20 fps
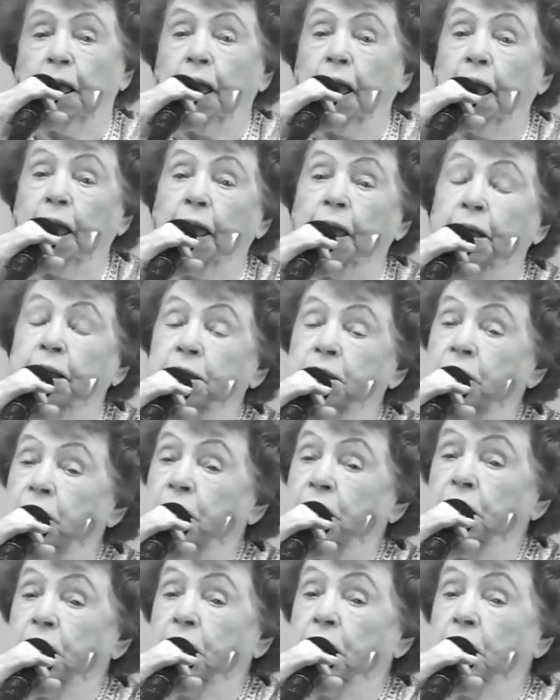And
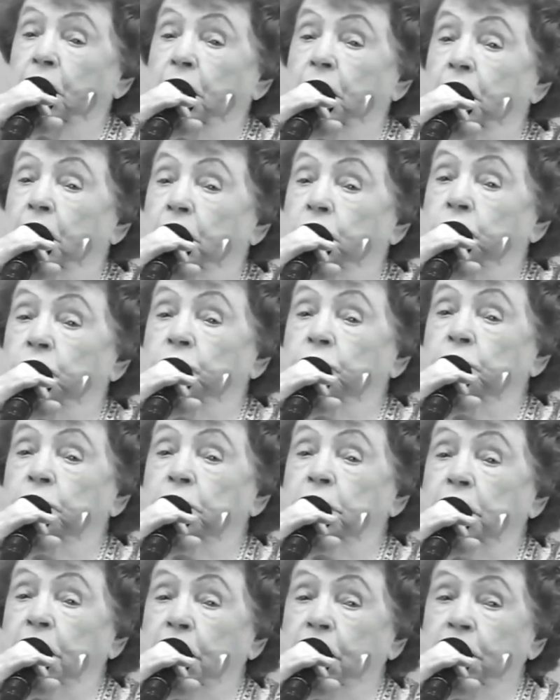you
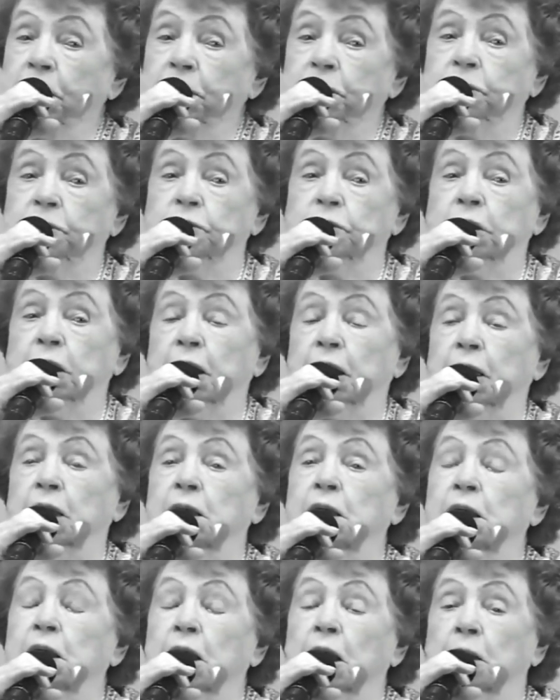need to take